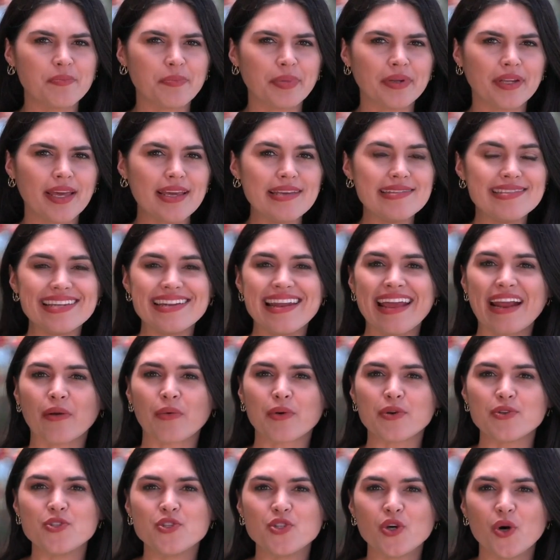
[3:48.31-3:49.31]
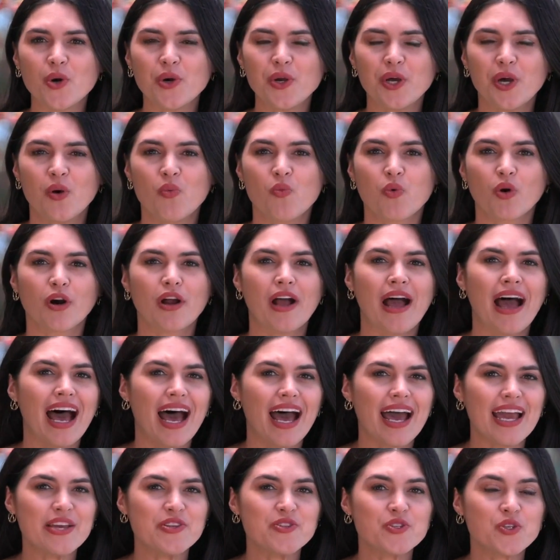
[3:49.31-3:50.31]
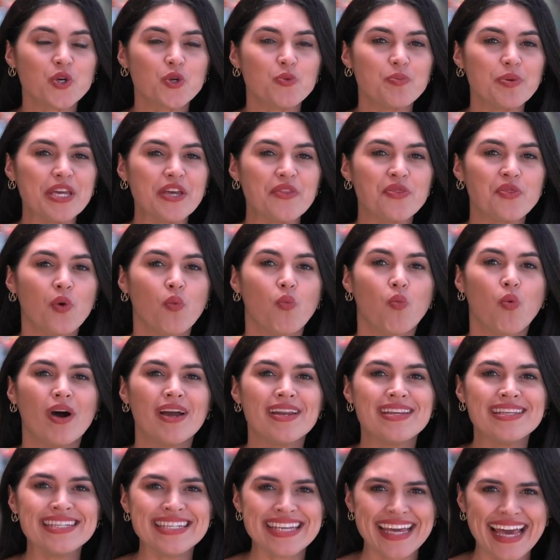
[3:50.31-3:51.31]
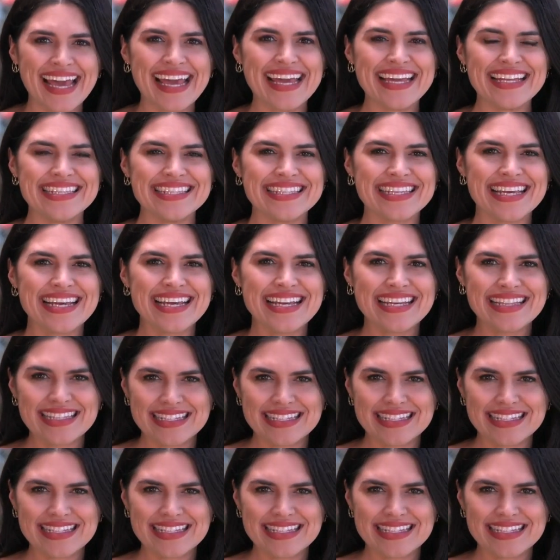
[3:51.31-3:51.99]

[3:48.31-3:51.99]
in place in Arizona where highs could be in the 110s.